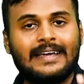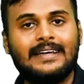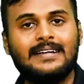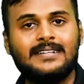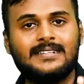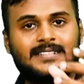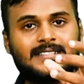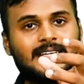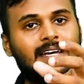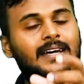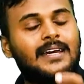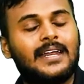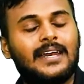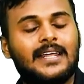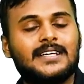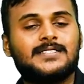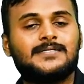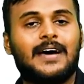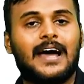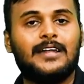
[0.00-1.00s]

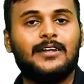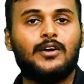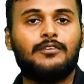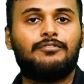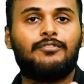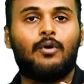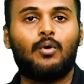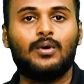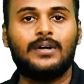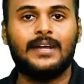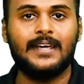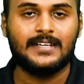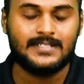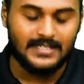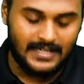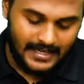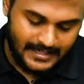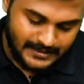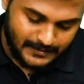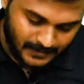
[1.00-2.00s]
Instantaneous value of voltage
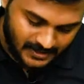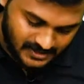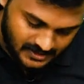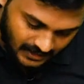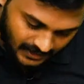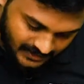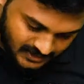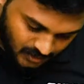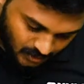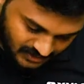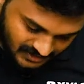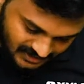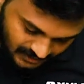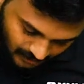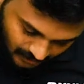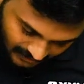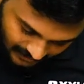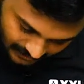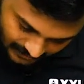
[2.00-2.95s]
in the expression. We will say